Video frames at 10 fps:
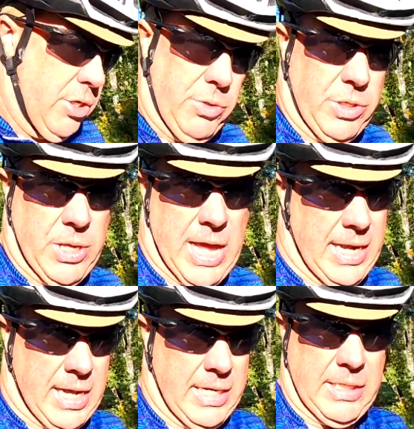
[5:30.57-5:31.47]
due to
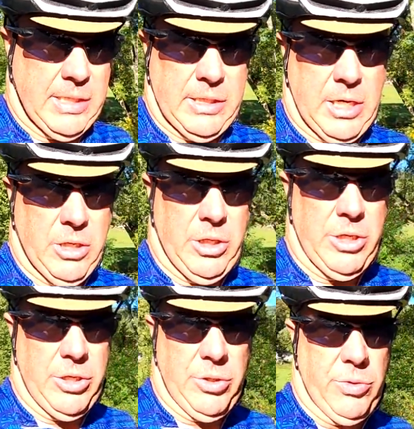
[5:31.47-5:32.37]
that, not necessarily
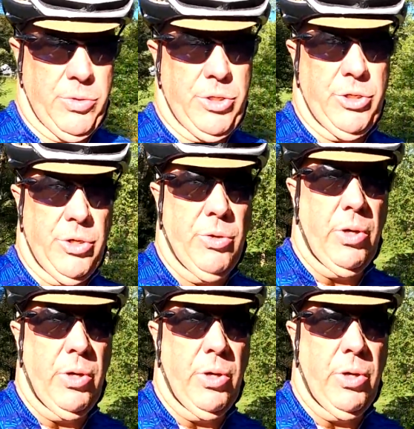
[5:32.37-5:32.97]
due to